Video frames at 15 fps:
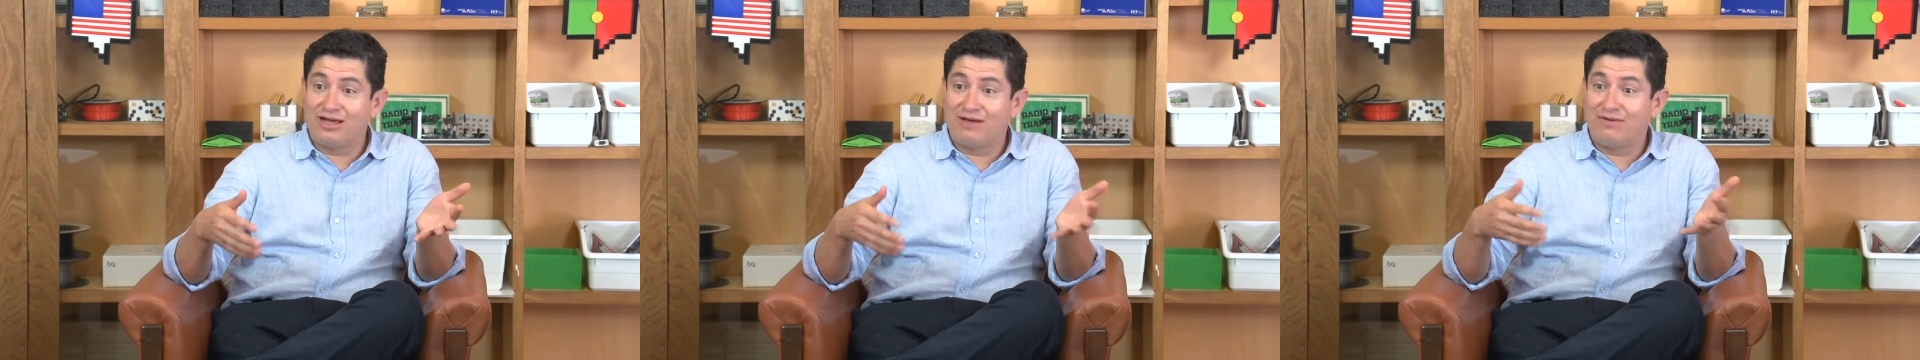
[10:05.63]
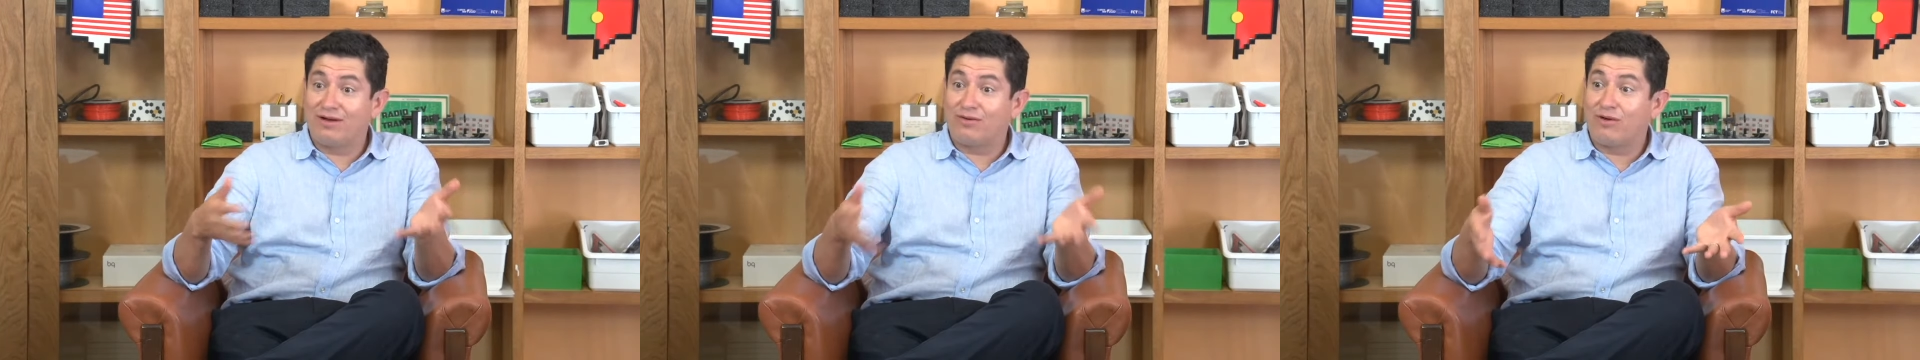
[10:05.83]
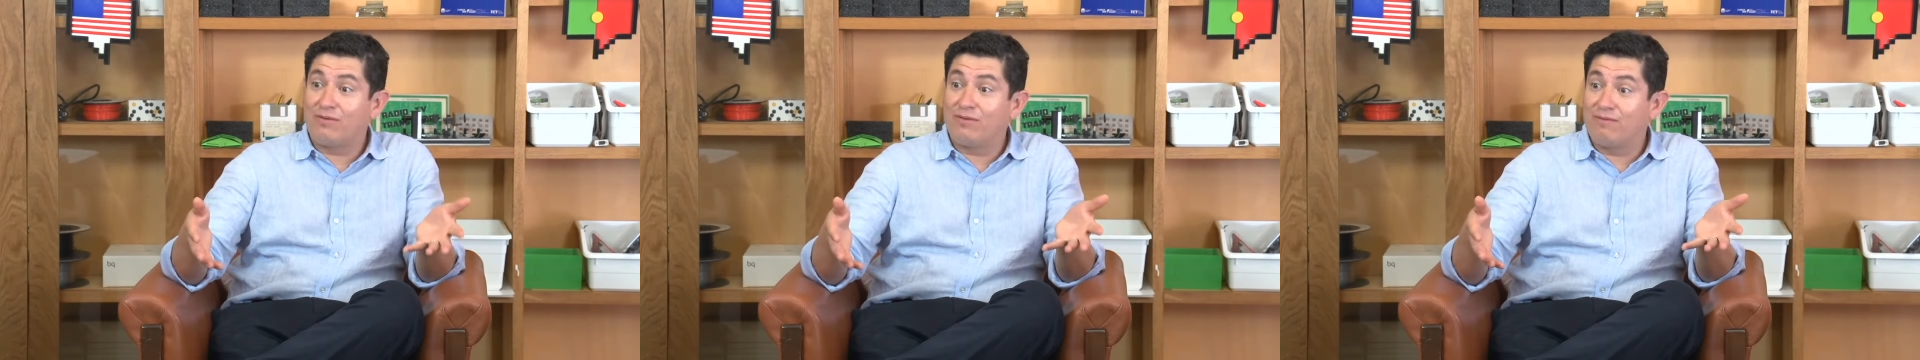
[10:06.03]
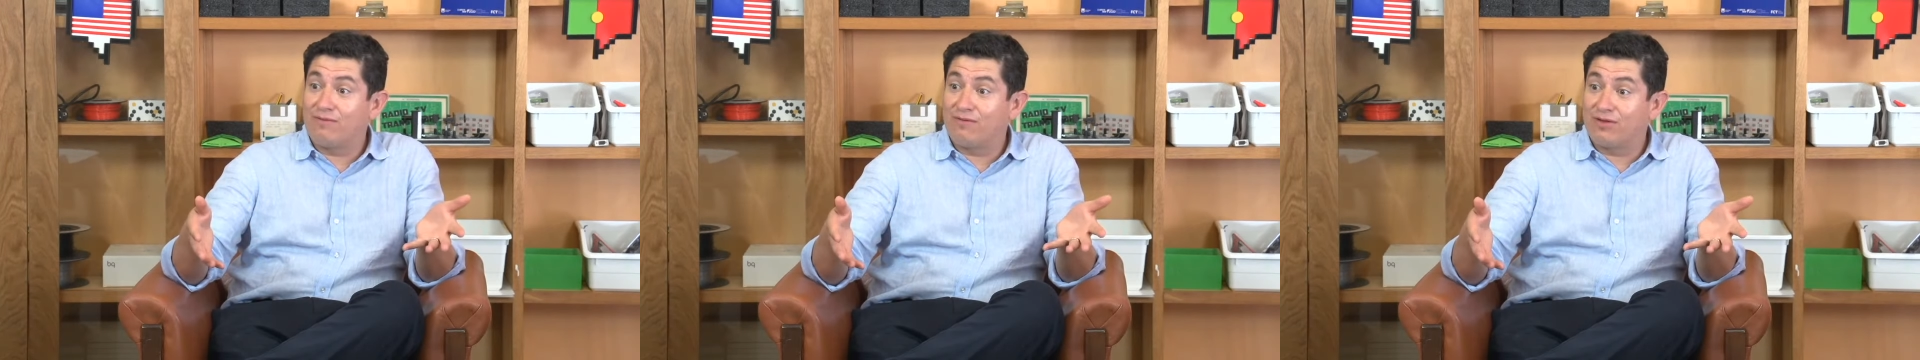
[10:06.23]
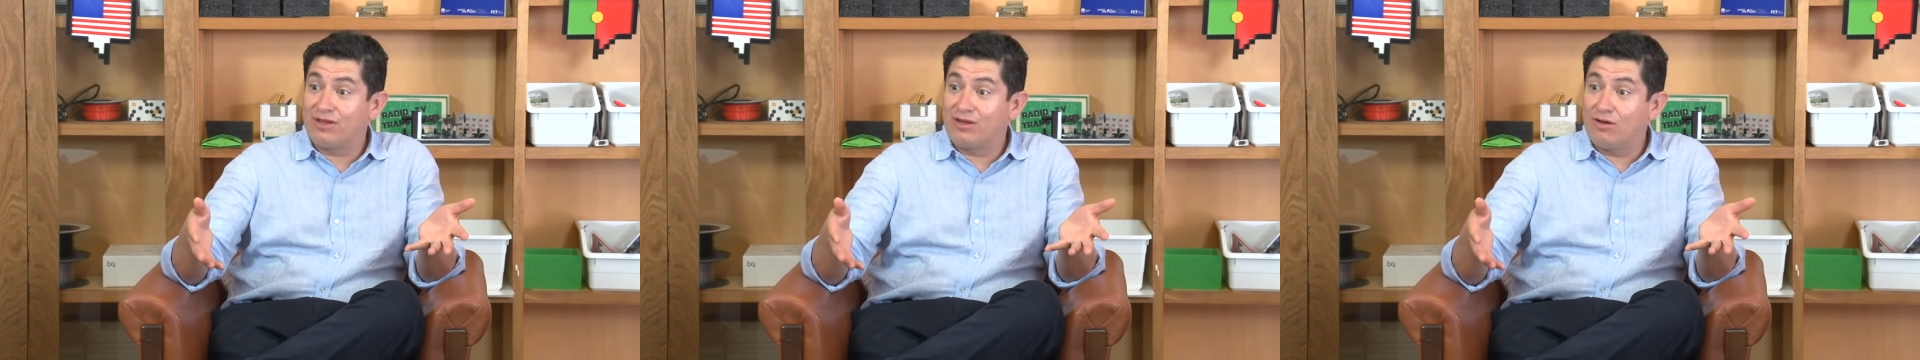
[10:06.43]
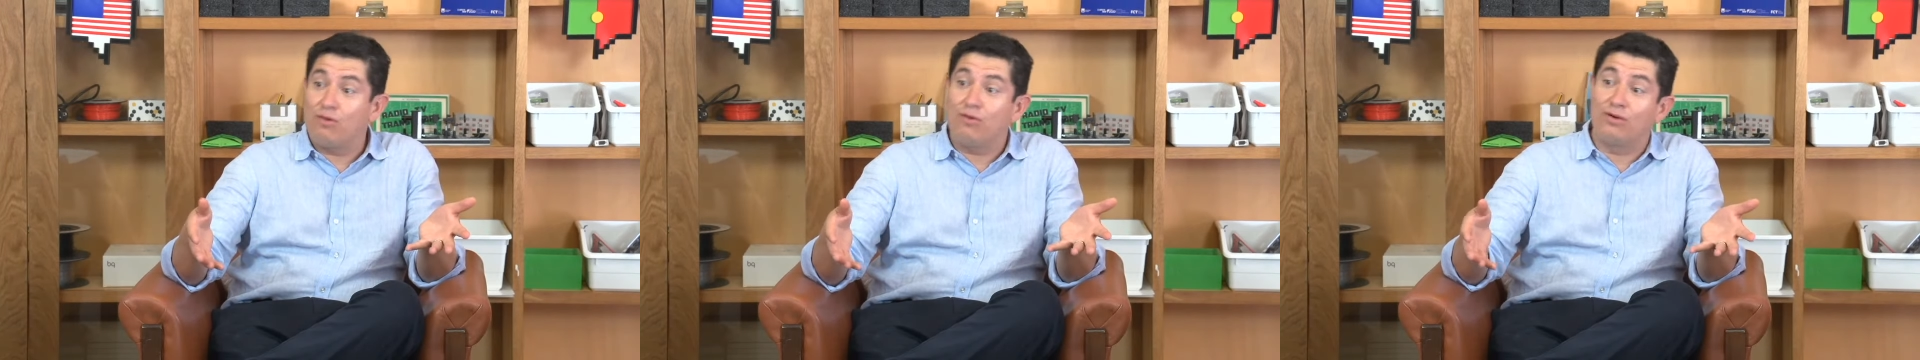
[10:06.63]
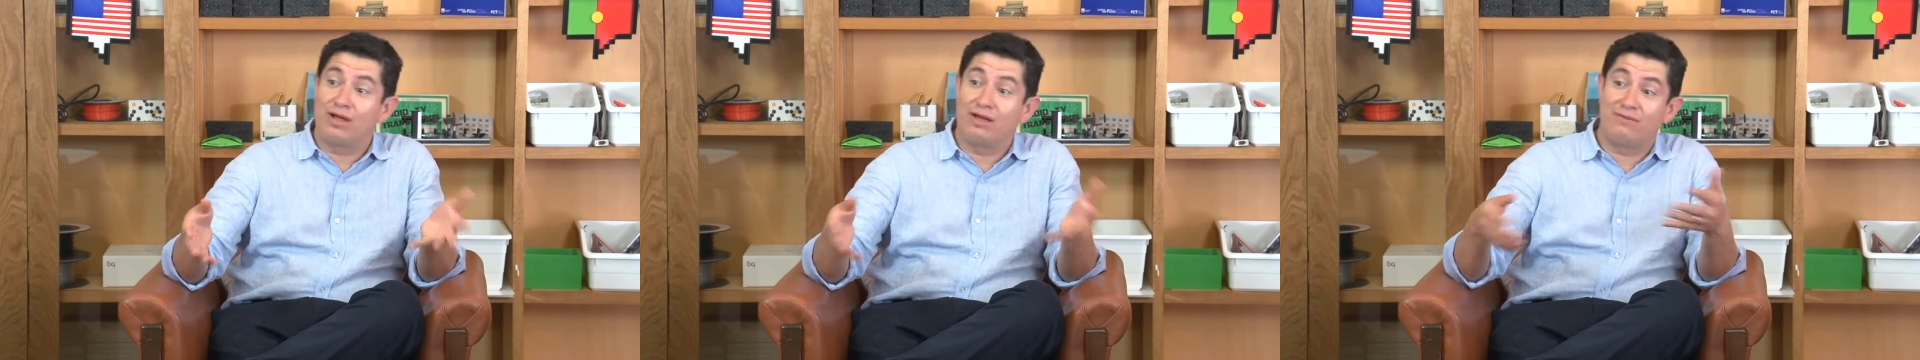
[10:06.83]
have a craving for the yolk.